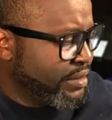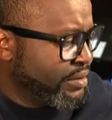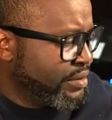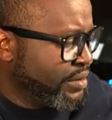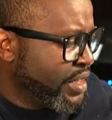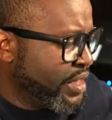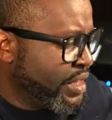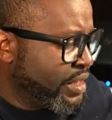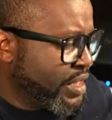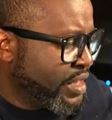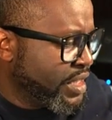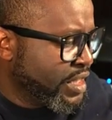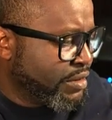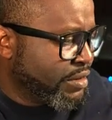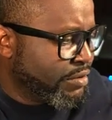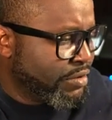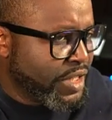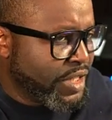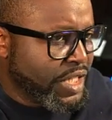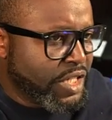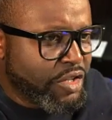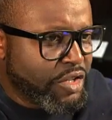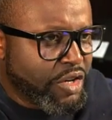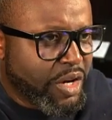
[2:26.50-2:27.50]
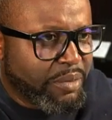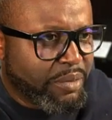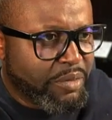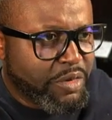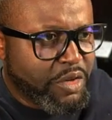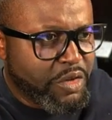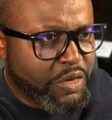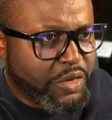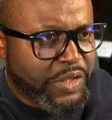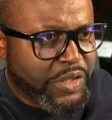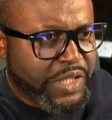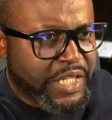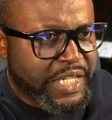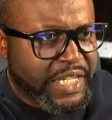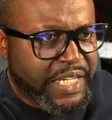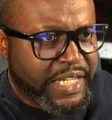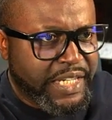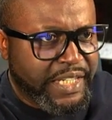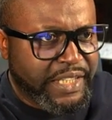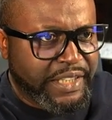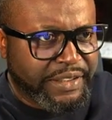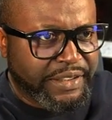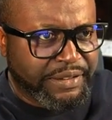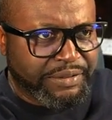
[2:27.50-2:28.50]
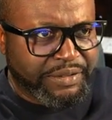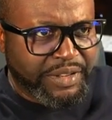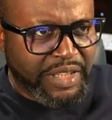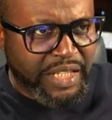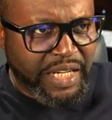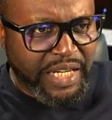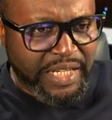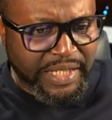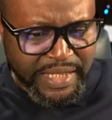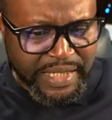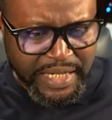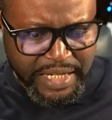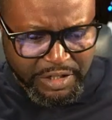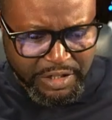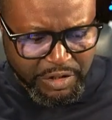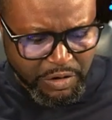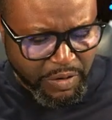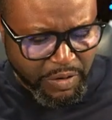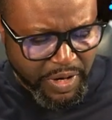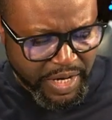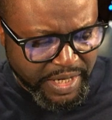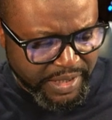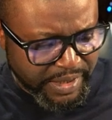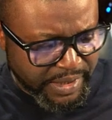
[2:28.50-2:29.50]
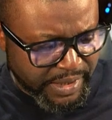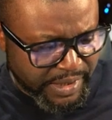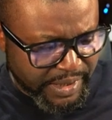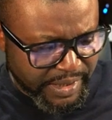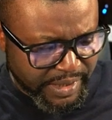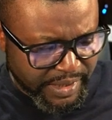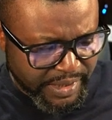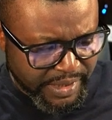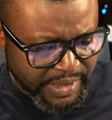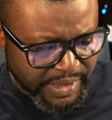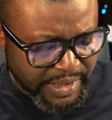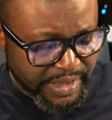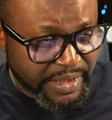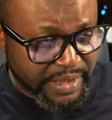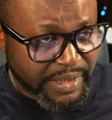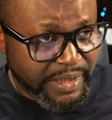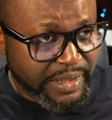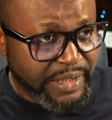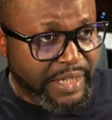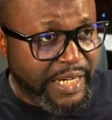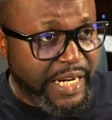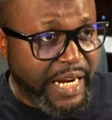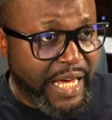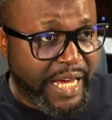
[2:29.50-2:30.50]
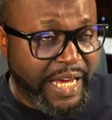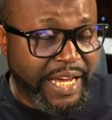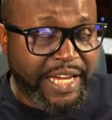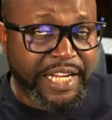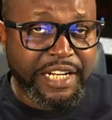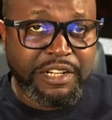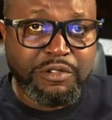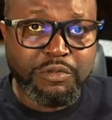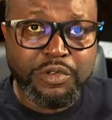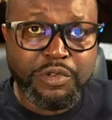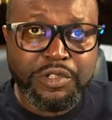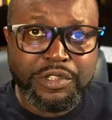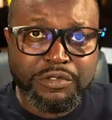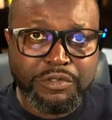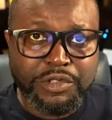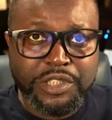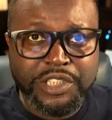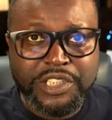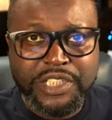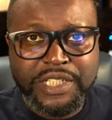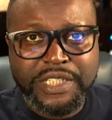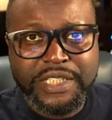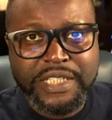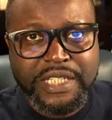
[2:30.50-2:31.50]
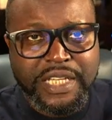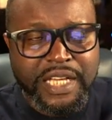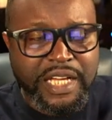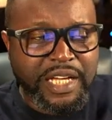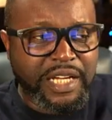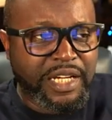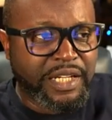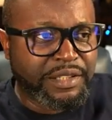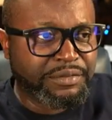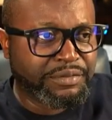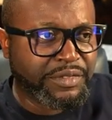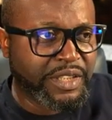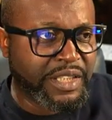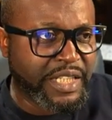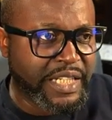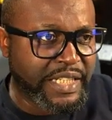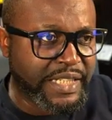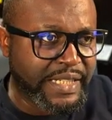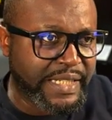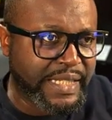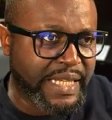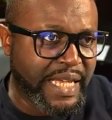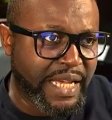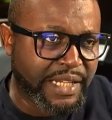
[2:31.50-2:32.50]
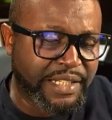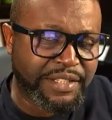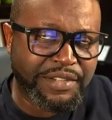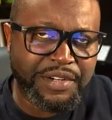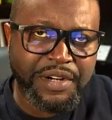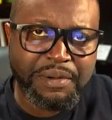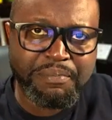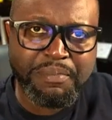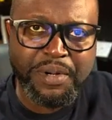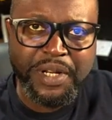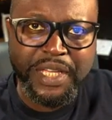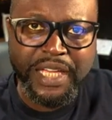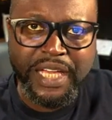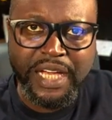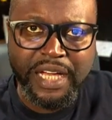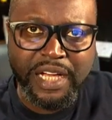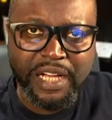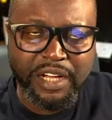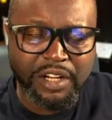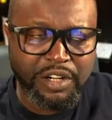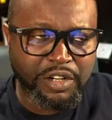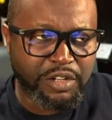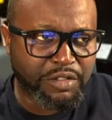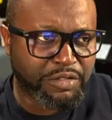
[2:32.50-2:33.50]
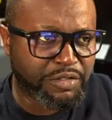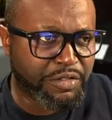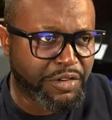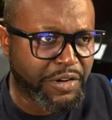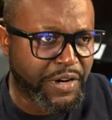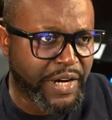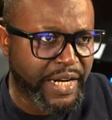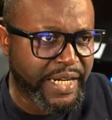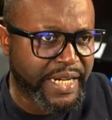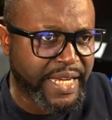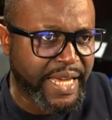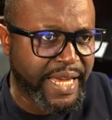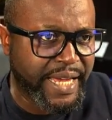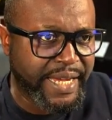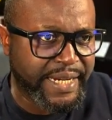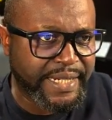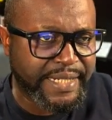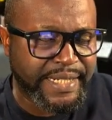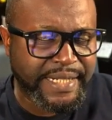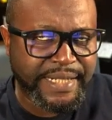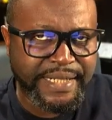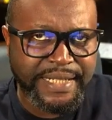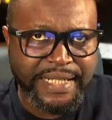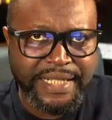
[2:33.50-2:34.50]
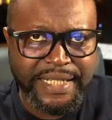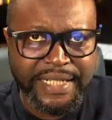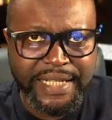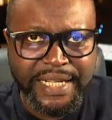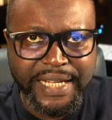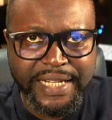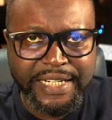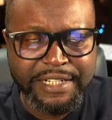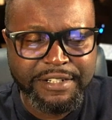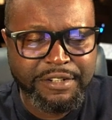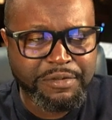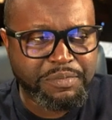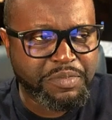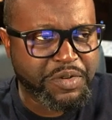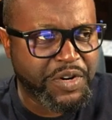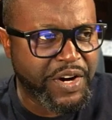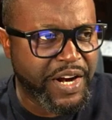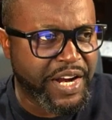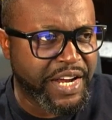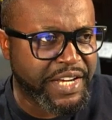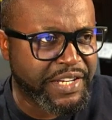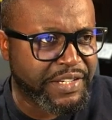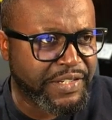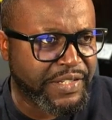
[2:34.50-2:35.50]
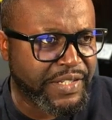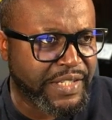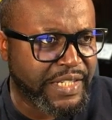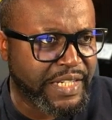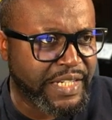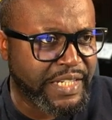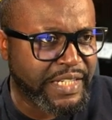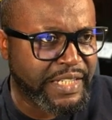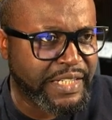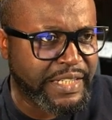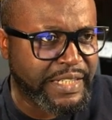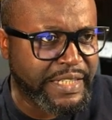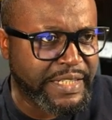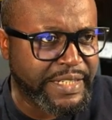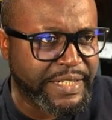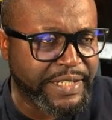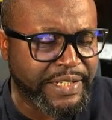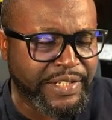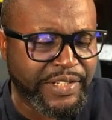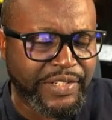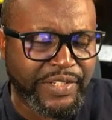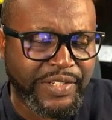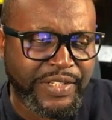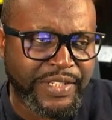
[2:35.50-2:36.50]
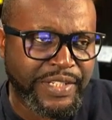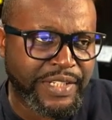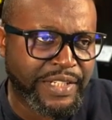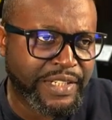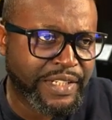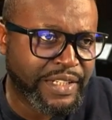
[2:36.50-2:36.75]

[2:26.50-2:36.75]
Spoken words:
in this video, I'm using CentOS 9, which is an exact replica of Red Hat Enterprise Linux